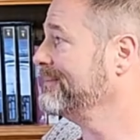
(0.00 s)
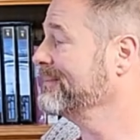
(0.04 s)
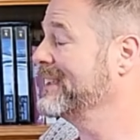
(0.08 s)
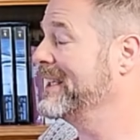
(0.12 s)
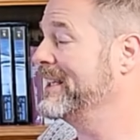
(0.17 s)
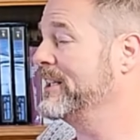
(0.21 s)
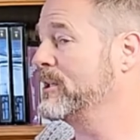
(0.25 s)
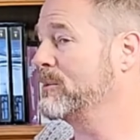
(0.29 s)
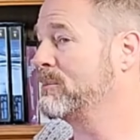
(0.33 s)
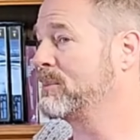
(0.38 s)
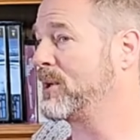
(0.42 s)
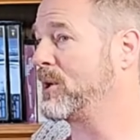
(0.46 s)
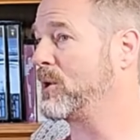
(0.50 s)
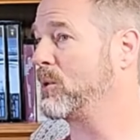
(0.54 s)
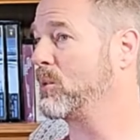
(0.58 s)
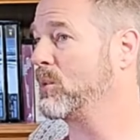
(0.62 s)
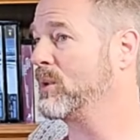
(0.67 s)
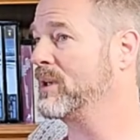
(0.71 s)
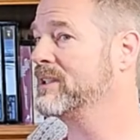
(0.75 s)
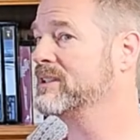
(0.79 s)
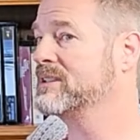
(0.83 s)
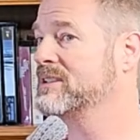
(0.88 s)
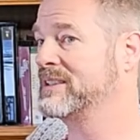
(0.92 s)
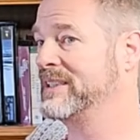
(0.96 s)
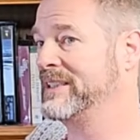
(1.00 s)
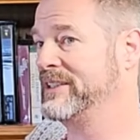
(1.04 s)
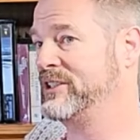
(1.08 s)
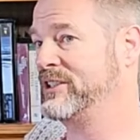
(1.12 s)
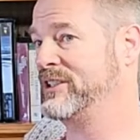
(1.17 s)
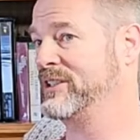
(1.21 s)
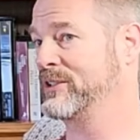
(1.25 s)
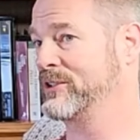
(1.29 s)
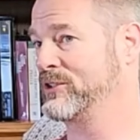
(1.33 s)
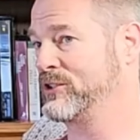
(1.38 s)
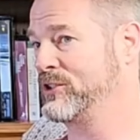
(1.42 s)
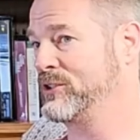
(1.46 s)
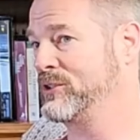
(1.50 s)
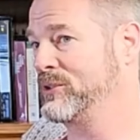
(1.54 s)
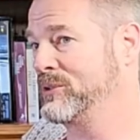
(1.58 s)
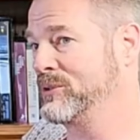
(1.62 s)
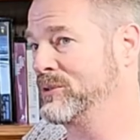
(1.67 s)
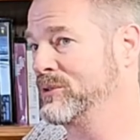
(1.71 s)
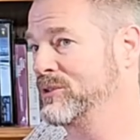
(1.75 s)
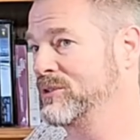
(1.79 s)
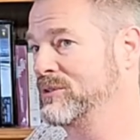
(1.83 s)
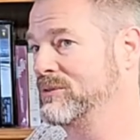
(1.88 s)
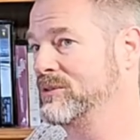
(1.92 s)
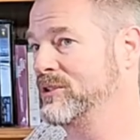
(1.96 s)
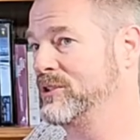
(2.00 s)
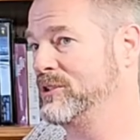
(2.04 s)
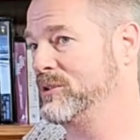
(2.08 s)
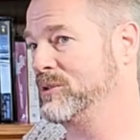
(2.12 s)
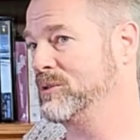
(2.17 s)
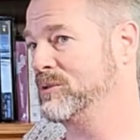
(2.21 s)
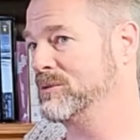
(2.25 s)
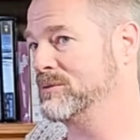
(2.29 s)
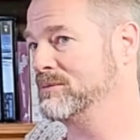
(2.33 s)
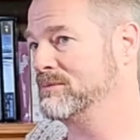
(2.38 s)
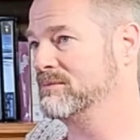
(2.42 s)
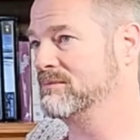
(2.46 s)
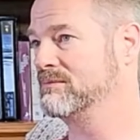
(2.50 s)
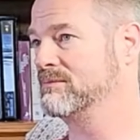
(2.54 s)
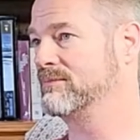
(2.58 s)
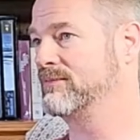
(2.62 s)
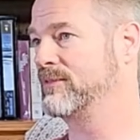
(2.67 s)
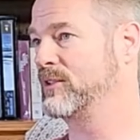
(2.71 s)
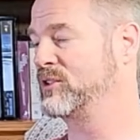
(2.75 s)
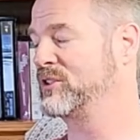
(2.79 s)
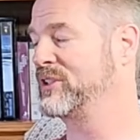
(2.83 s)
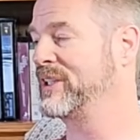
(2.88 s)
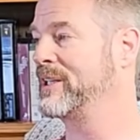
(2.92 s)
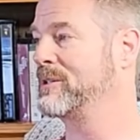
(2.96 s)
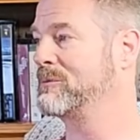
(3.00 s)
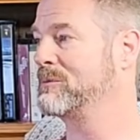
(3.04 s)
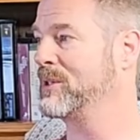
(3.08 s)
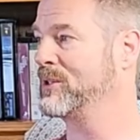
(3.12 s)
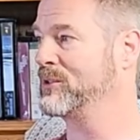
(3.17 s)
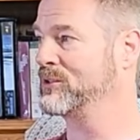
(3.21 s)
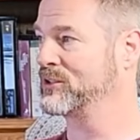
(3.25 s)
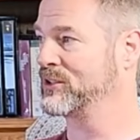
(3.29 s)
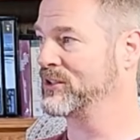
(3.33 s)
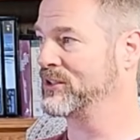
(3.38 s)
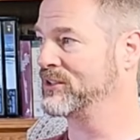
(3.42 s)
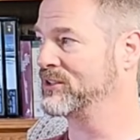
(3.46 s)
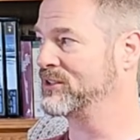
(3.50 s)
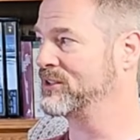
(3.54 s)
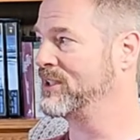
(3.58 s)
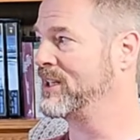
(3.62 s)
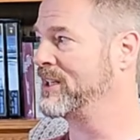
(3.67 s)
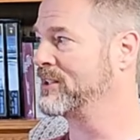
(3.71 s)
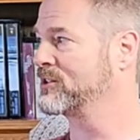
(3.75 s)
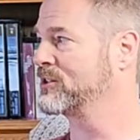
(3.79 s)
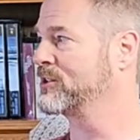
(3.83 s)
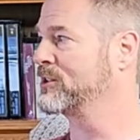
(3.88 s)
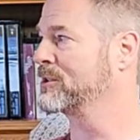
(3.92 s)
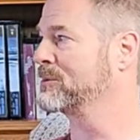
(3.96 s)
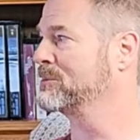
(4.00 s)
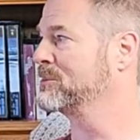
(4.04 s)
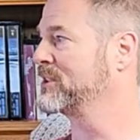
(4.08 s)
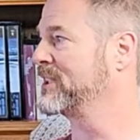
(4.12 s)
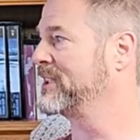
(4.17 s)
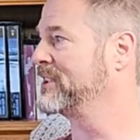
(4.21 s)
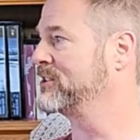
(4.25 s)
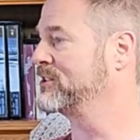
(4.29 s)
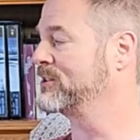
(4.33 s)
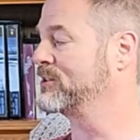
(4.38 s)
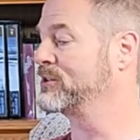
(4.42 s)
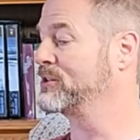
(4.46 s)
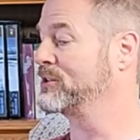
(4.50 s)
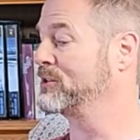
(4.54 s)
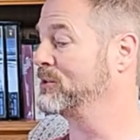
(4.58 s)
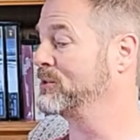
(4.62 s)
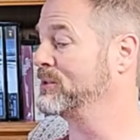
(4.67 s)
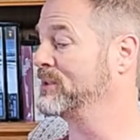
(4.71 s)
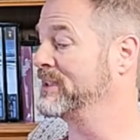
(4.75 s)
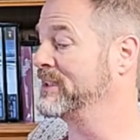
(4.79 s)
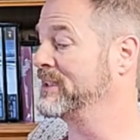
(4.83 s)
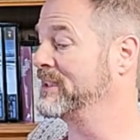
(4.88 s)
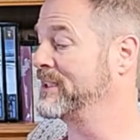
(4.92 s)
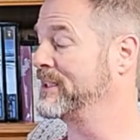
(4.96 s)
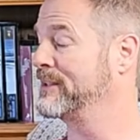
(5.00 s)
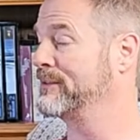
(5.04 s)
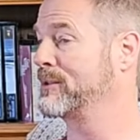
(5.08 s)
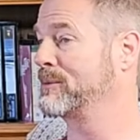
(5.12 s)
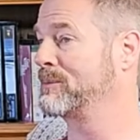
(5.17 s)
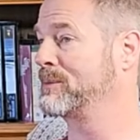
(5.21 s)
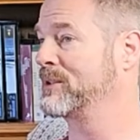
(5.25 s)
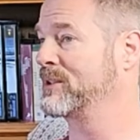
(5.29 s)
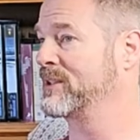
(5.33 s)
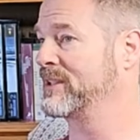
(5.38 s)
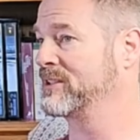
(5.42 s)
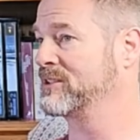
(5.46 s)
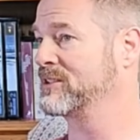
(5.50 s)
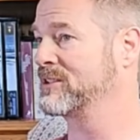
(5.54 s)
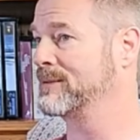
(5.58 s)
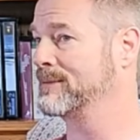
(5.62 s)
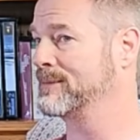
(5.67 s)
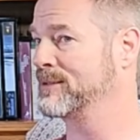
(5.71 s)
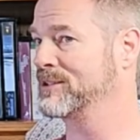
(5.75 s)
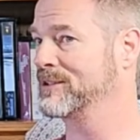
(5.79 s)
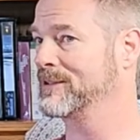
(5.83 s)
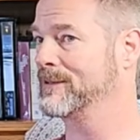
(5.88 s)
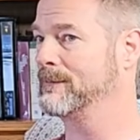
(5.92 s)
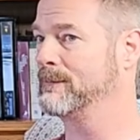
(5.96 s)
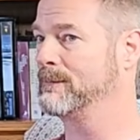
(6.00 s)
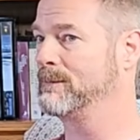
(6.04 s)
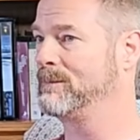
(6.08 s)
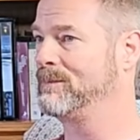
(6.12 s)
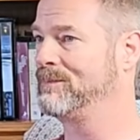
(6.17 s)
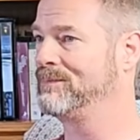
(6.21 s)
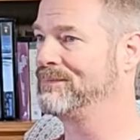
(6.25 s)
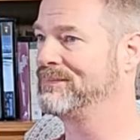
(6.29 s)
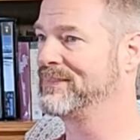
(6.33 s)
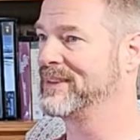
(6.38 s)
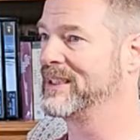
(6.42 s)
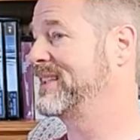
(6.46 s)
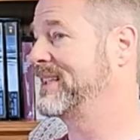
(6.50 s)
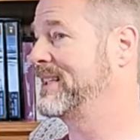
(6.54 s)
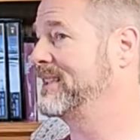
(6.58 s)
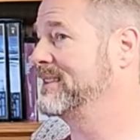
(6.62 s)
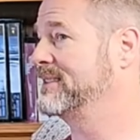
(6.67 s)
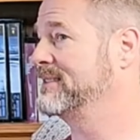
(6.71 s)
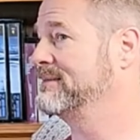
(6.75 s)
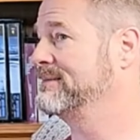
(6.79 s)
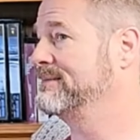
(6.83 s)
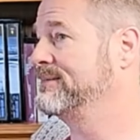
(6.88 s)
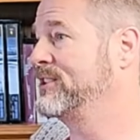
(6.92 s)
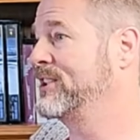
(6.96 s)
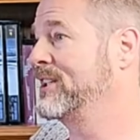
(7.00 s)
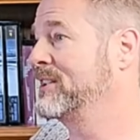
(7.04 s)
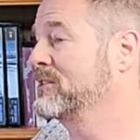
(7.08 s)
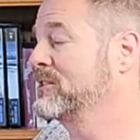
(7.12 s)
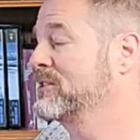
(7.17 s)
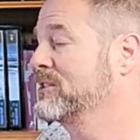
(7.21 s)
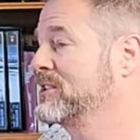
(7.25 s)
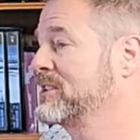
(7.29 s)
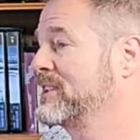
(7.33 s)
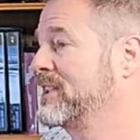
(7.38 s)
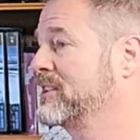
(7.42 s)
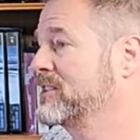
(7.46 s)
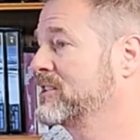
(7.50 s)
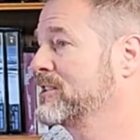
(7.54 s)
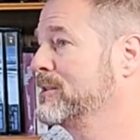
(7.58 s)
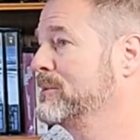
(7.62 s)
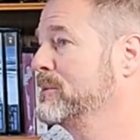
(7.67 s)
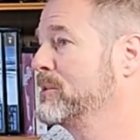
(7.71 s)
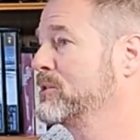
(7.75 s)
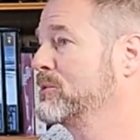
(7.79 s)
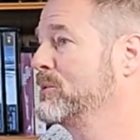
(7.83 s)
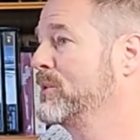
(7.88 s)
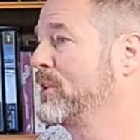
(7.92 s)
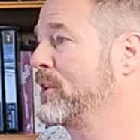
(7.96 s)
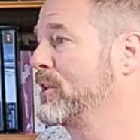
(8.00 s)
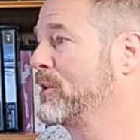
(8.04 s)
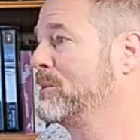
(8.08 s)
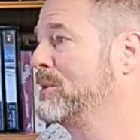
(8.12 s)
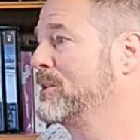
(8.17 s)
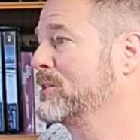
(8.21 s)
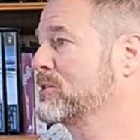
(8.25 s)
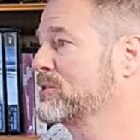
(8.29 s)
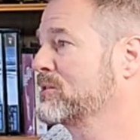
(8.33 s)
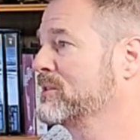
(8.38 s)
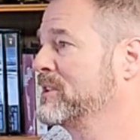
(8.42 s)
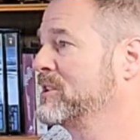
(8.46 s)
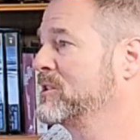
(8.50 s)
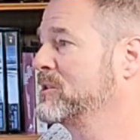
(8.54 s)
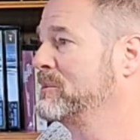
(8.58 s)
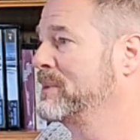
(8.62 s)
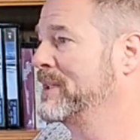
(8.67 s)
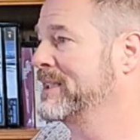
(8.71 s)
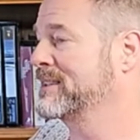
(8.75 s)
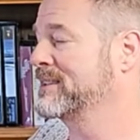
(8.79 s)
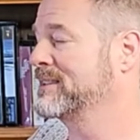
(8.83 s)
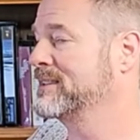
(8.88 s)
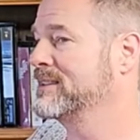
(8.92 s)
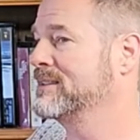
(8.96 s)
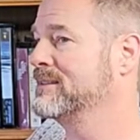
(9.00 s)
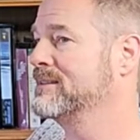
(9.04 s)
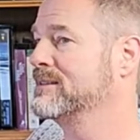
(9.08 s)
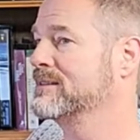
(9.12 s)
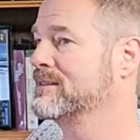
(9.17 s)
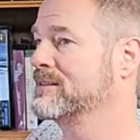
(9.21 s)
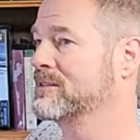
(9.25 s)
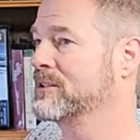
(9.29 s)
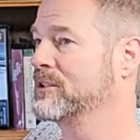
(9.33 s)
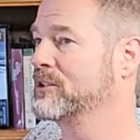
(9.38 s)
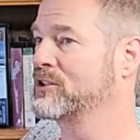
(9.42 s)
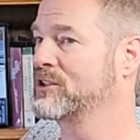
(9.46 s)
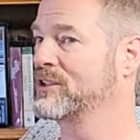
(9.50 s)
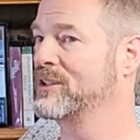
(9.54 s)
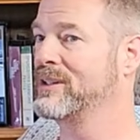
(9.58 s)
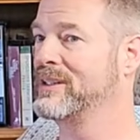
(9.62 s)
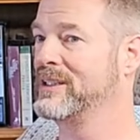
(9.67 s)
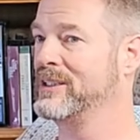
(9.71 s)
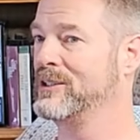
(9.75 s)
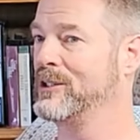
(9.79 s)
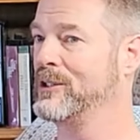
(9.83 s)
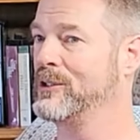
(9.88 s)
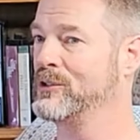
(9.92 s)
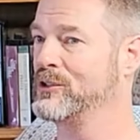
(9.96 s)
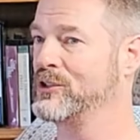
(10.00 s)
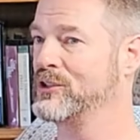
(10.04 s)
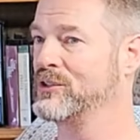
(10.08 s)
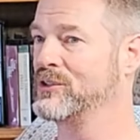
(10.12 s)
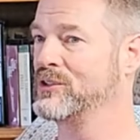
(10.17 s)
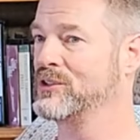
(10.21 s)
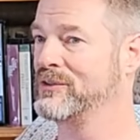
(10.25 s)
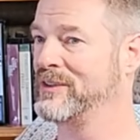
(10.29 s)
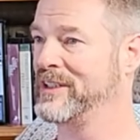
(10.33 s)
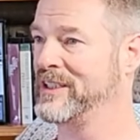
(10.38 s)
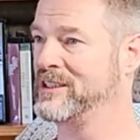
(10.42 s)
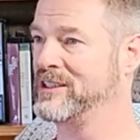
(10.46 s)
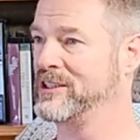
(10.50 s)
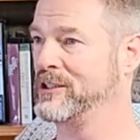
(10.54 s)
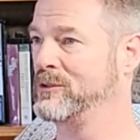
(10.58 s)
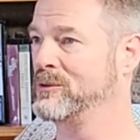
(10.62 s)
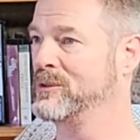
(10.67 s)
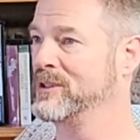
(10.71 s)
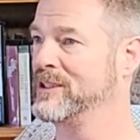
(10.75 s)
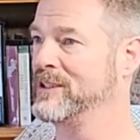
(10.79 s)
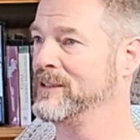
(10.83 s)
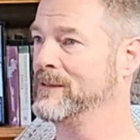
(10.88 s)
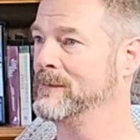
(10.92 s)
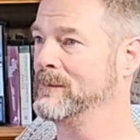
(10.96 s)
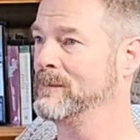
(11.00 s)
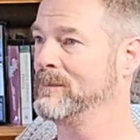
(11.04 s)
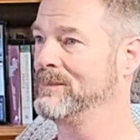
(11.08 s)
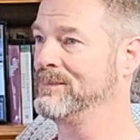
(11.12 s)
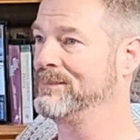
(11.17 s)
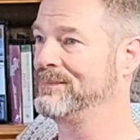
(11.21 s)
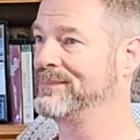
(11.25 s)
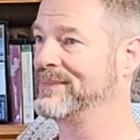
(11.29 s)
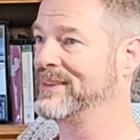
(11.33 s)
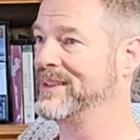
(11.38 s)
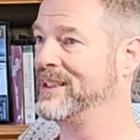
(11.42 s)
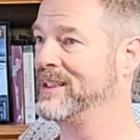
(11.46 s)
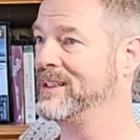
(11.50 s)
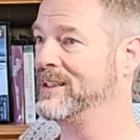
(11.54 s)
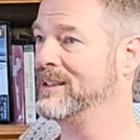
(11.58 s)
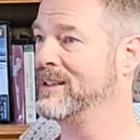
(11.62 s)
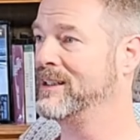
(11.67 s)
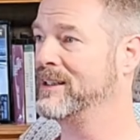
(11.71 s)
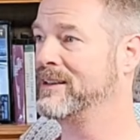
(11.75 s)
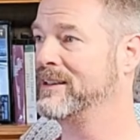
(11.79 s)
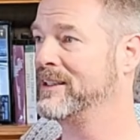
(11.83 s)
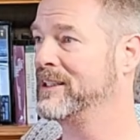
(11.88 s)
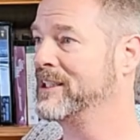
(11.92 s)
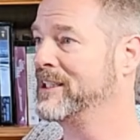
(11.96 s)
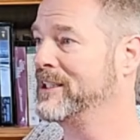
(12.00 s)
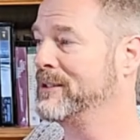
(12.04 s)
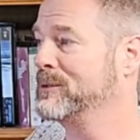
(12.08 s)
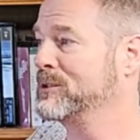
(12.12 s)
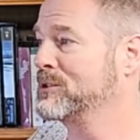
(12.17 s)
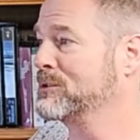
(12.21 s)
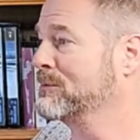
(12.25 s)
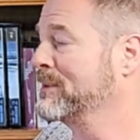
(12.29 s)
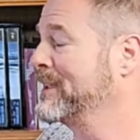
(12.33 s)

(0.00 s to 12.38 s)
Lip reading: And that Paul was teaching the Jews to forsake Moses, not circumcise their children, and give up their customs. John Chrysostom is one of the most respected Christian theologians of antiquity. And I think he was a